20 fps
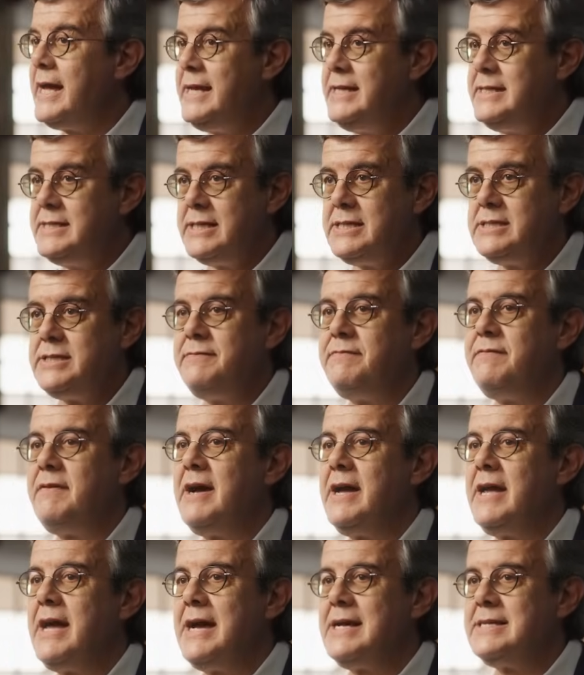
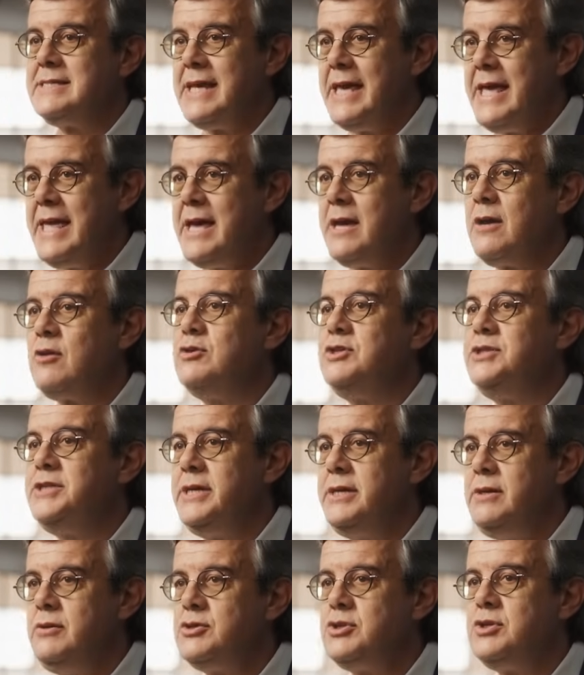intensify as AI
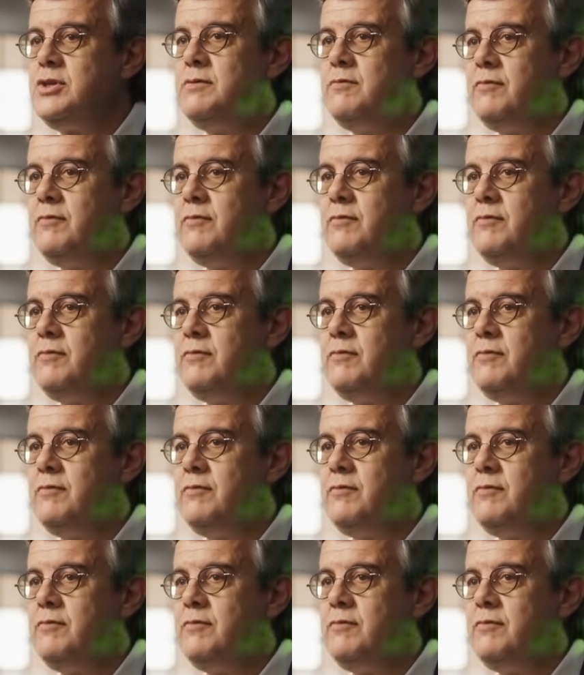continues to